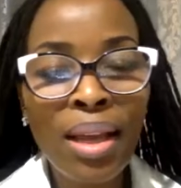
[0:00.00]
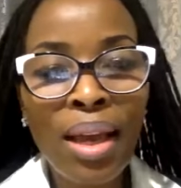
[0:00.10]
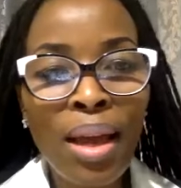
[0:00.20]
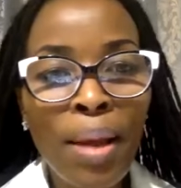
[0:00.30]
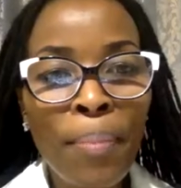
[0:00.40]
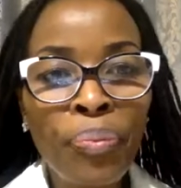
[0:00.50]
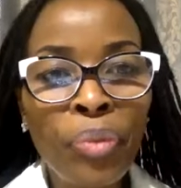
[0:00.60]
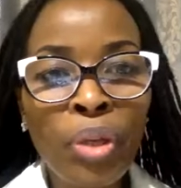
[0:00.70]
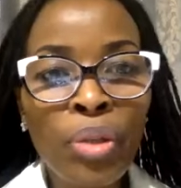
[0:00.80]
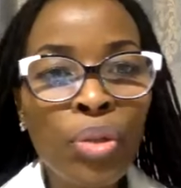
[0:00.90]

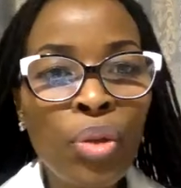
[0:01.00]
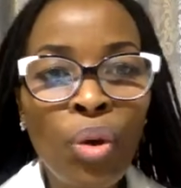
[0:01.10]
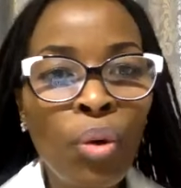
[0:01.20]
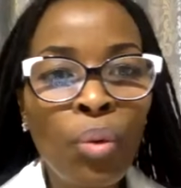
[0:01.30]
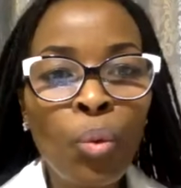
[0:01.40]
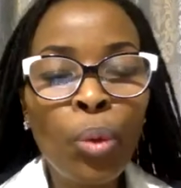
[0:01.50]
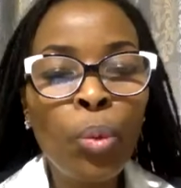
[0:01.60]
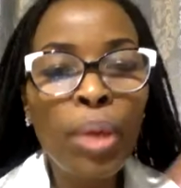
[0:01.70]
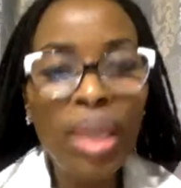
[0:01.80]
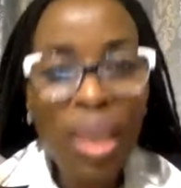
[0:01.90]
Um, so we,
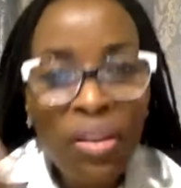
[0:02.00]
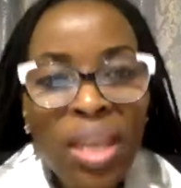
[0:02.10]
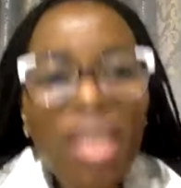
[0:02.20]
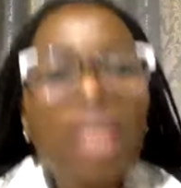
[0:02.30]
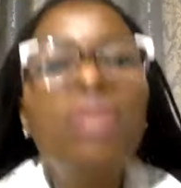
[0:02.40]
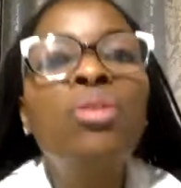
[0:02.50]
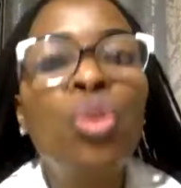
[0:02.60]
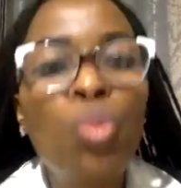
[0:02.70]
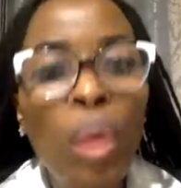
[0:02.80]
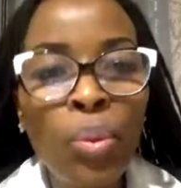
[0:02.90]
we, give in
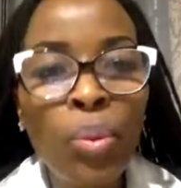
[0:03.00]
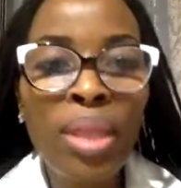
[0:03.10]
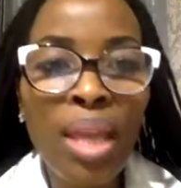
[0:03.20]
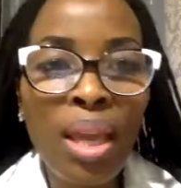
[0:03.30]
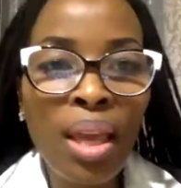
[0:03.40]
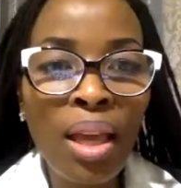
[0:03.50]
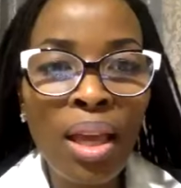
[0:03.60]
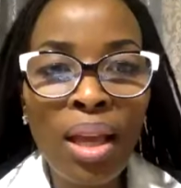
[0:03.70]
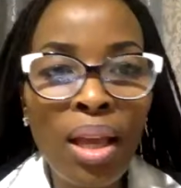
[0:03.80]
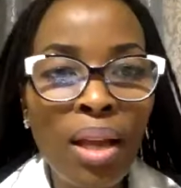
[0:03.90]
to what we think
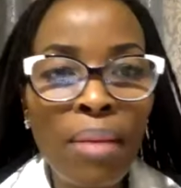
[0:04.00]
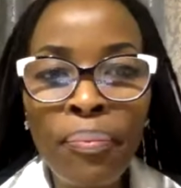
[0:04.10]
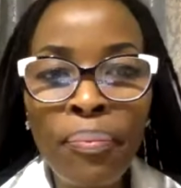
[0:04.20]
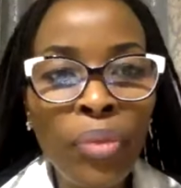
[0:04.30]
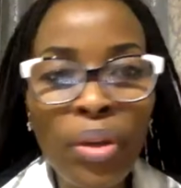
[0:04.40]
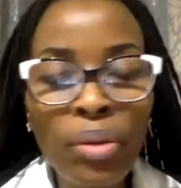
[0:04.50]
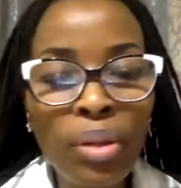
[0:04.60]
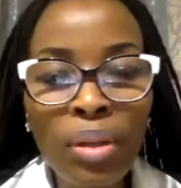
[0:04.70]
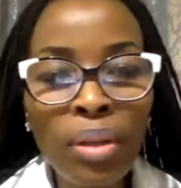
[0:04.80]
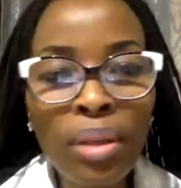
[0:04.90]
um,
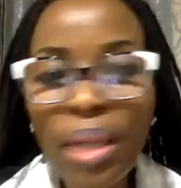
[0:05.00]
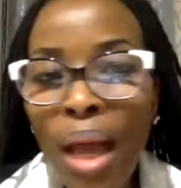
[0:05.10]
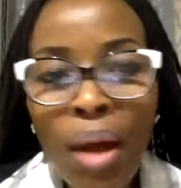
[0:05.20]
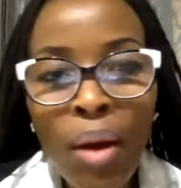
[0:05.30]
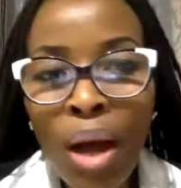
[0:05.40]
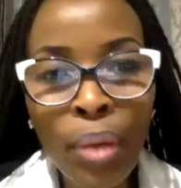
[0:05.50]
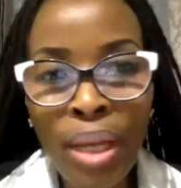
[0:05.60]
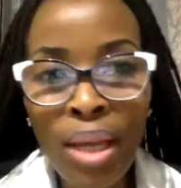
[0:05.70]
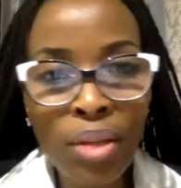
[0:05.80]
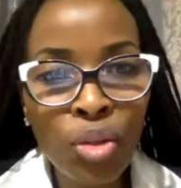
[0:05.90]
how, how
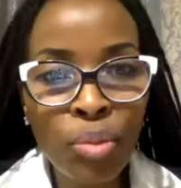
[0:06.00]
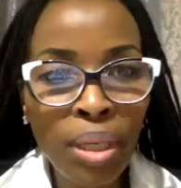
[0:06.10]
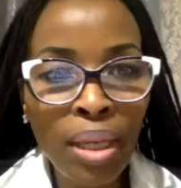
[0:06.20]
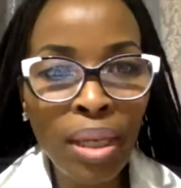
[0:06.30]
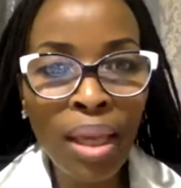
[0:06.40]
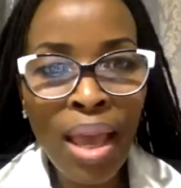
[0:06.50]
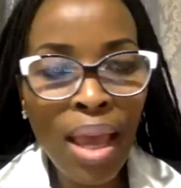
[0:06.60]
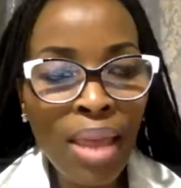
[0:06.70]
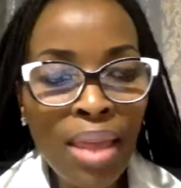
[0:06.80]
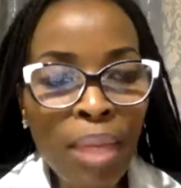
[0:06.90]
it has to be.
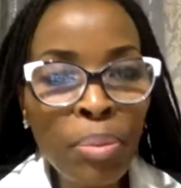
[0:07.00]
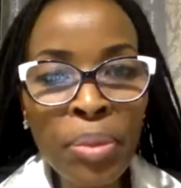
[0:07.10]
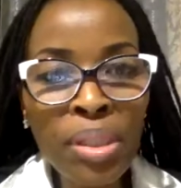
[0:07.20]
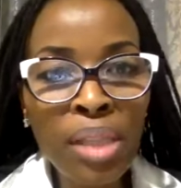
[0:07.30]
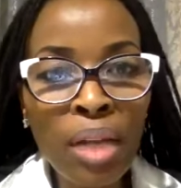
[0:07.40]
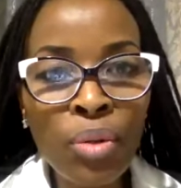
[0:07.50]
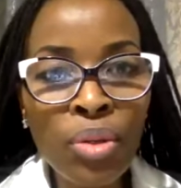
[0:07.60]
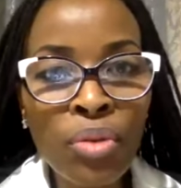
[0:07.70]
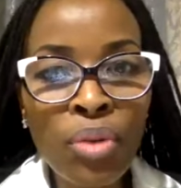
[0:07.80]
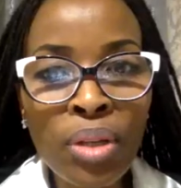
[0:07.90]
And then people start
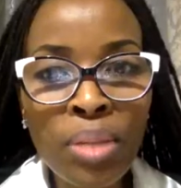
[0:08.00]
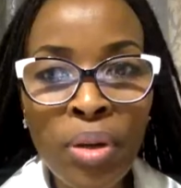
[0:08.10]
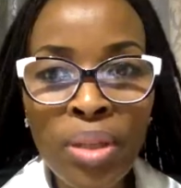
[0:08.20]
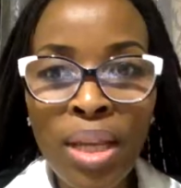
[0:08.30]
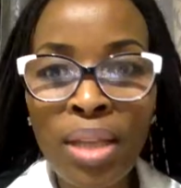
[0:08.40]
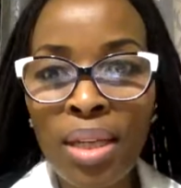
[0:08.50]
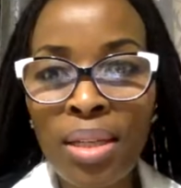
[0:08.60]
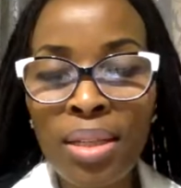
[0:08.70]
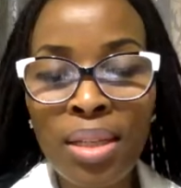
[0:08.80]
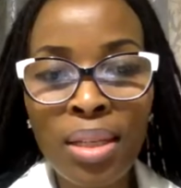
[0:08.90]
using Roxy Marosa
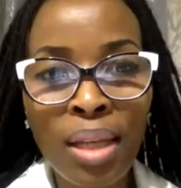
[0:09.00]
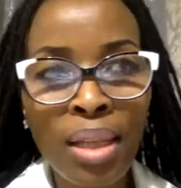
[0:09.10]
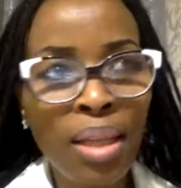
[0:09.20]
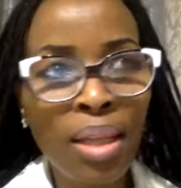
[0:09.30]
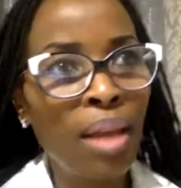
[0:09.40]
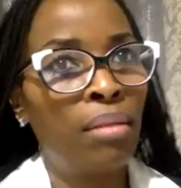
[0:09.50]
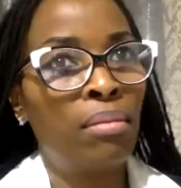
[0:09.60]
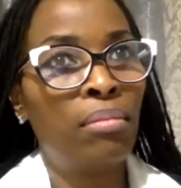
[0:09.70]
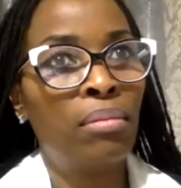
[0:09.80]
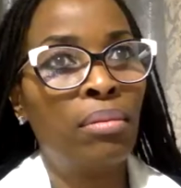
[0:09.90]
anti-aging skincare and they're like,
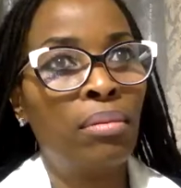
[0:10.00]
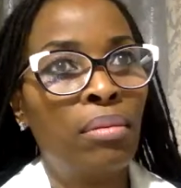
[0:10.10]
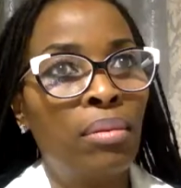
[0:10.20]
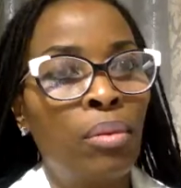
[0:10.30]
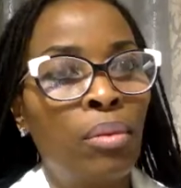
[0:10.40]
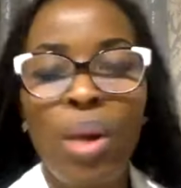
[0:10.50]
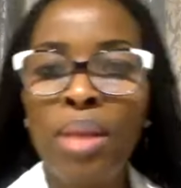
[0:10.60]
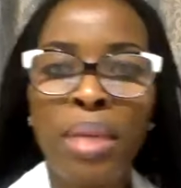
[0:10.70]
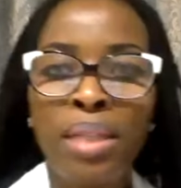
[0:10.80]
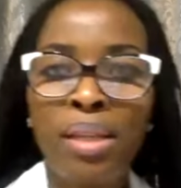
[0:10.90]
why is
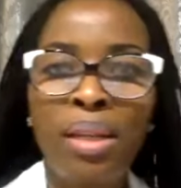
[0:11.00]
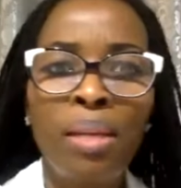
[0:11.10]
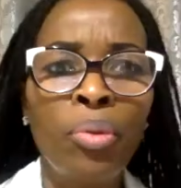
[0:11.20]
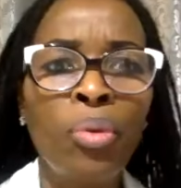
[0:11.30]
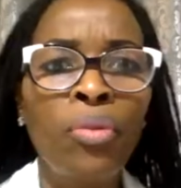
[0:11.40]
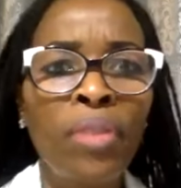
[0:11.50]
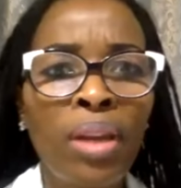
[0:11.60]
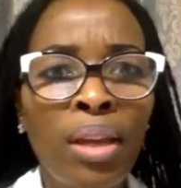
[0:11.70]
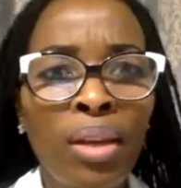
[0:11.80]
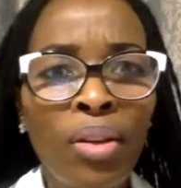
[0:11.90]
my skin
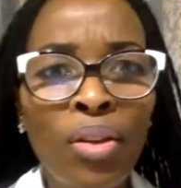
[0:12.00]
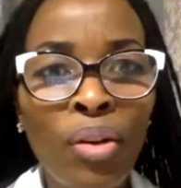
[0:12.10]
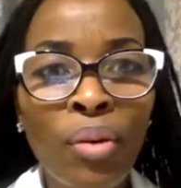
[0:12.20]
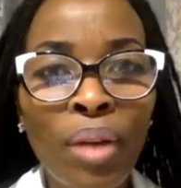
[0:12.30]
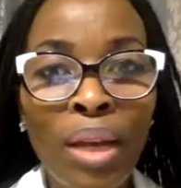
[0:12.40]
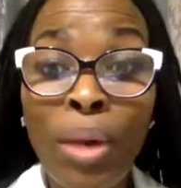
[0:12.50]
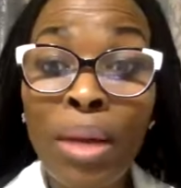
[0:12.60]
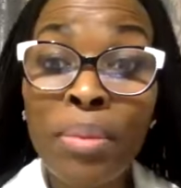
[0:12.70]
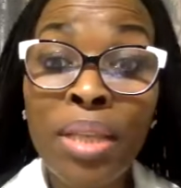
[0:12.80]
improving you know and what i'm